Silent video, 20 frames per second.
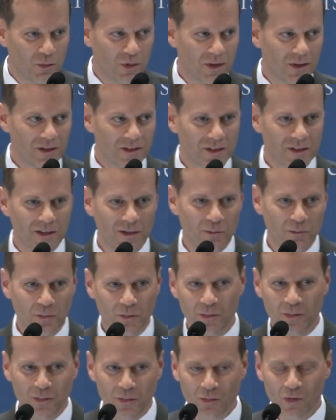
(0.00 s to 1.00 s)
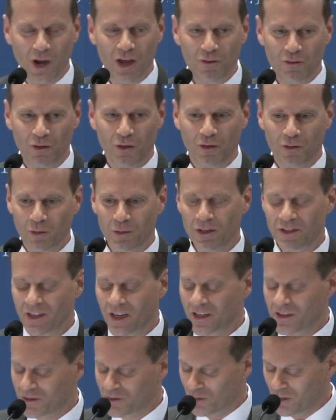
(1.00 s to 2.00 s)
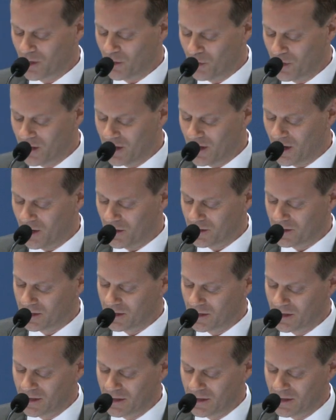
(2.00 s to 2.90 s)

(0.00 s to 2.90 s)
with his rifle from a second-story window.